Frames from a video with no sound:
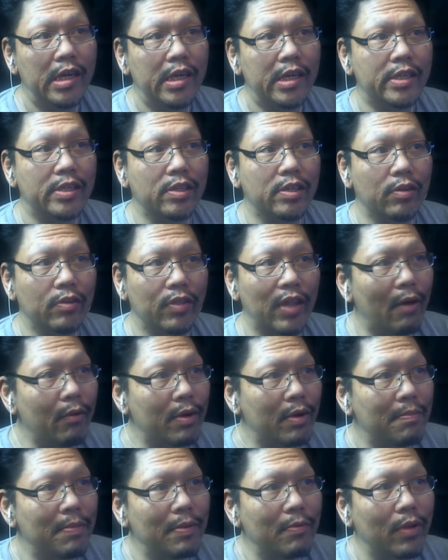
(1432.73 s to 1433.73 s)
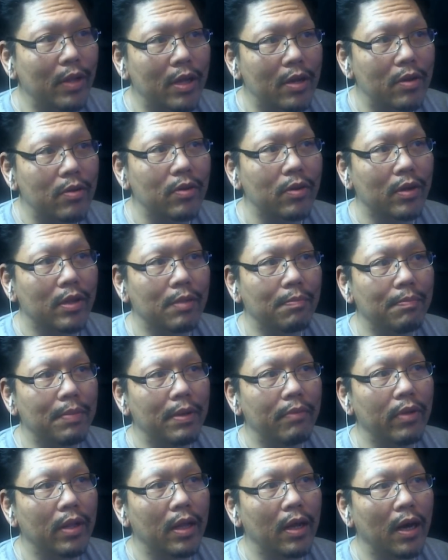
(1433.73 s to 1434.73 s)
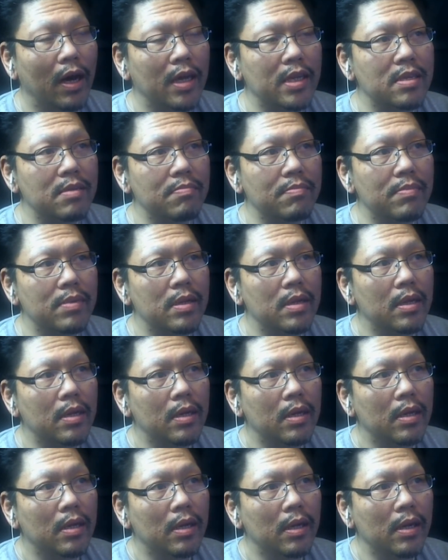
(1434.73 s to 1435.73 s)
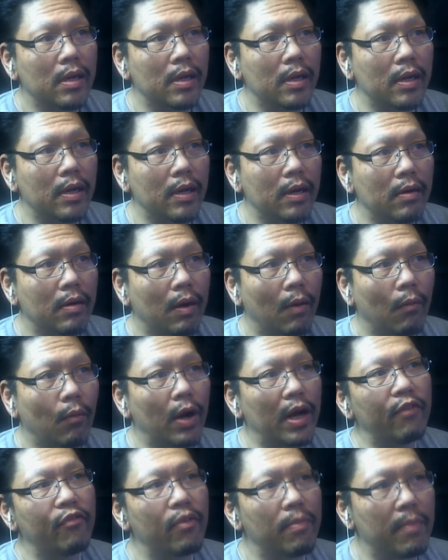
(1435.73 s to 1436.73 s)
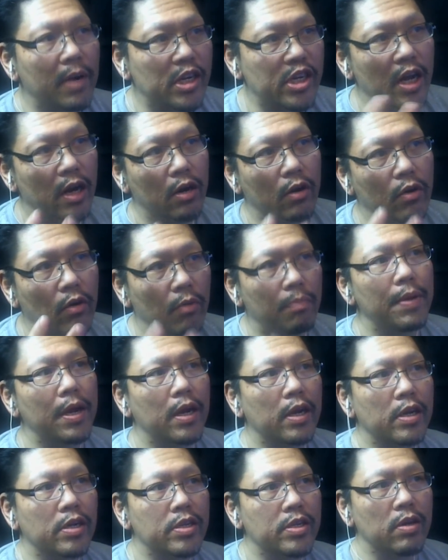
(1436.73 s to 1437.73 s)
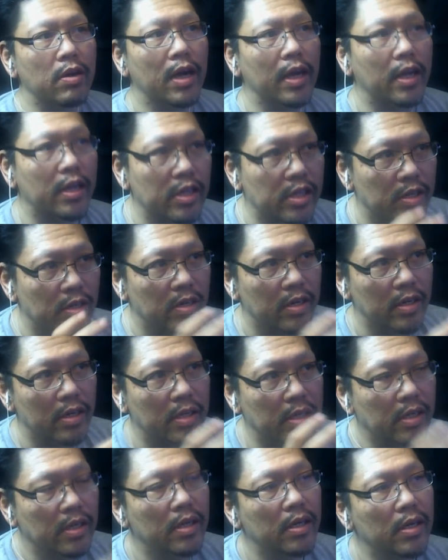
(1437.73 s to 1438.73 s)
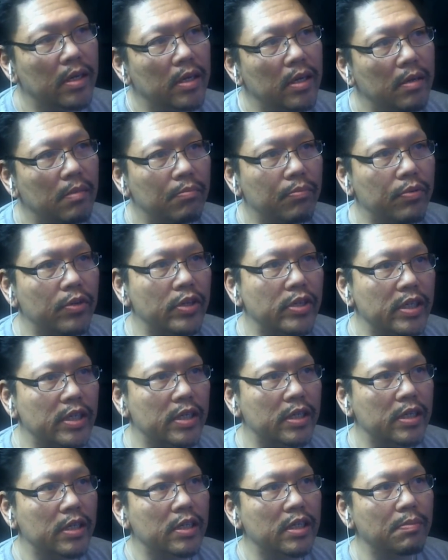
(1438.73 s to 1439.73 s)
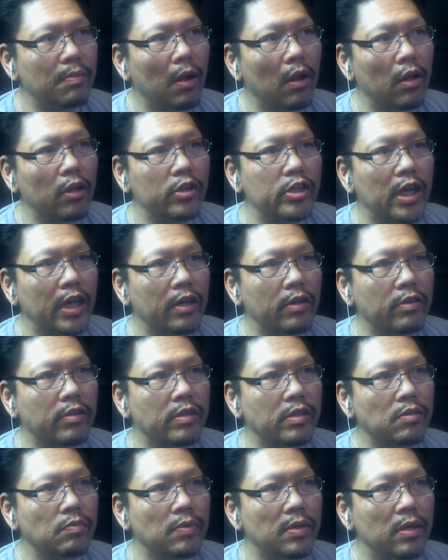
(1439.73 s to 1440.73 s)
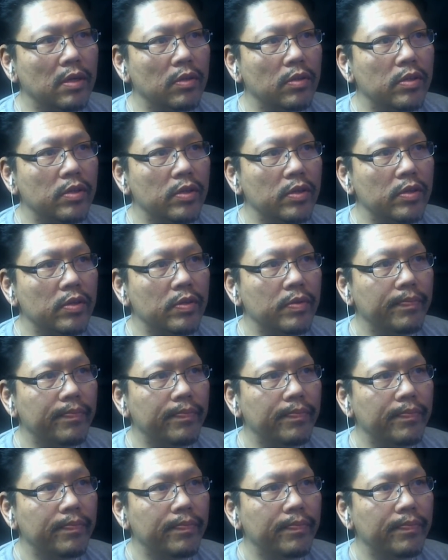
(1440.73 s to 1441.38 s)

So that would be really cool. It would be really awesome. I'm waiting for my channel to go bigger so I can start pushing the smaller channels as well too.